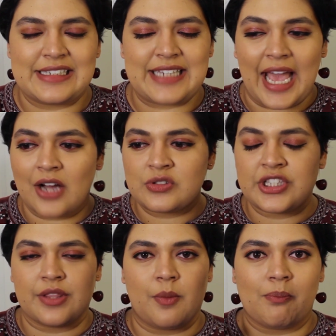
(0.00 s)
down
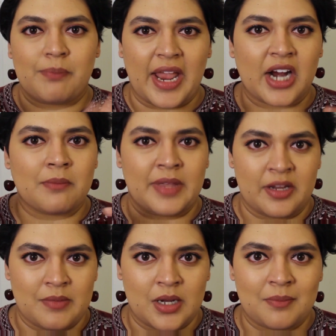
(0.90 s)
to the bare
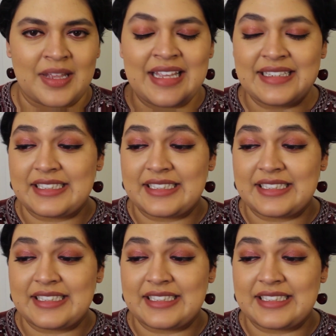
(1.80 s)
minimum,